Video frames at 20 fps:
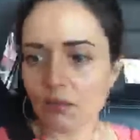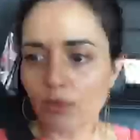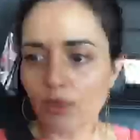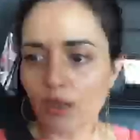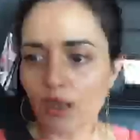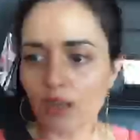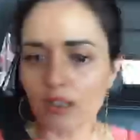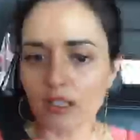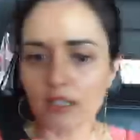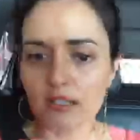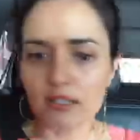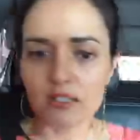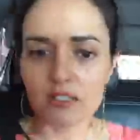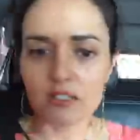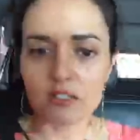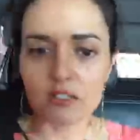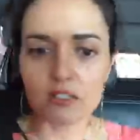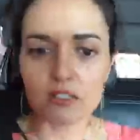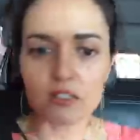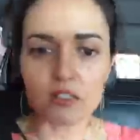Well,
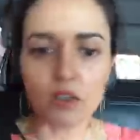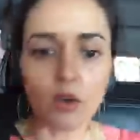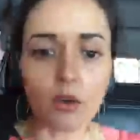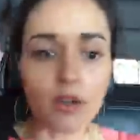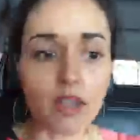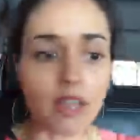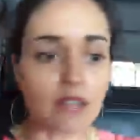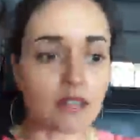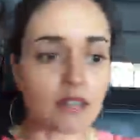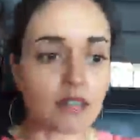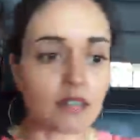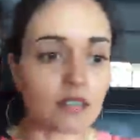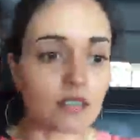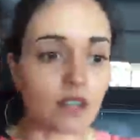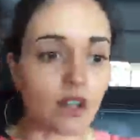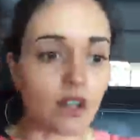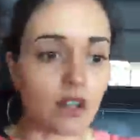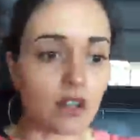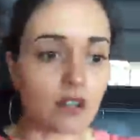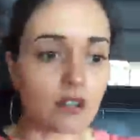
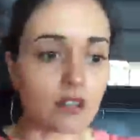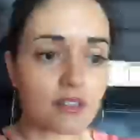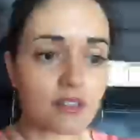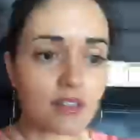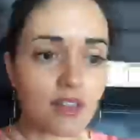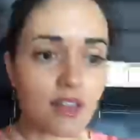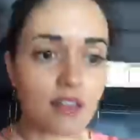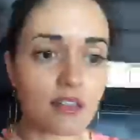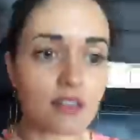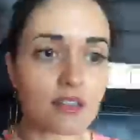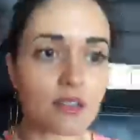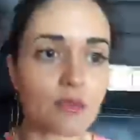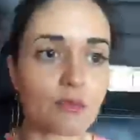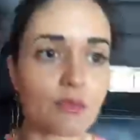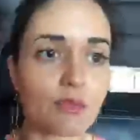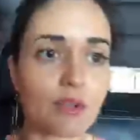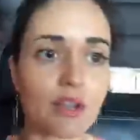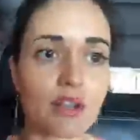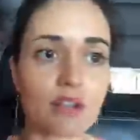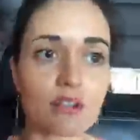let's all send
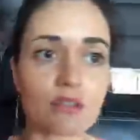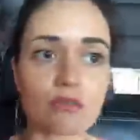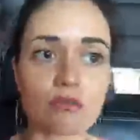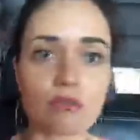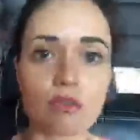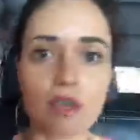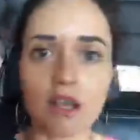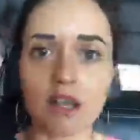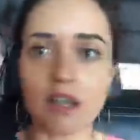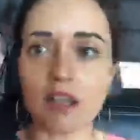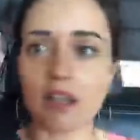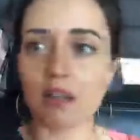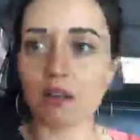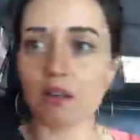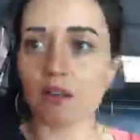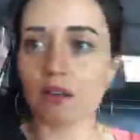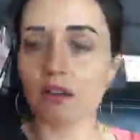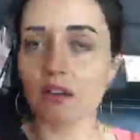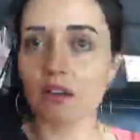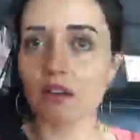some prayers right
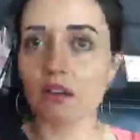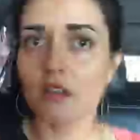now.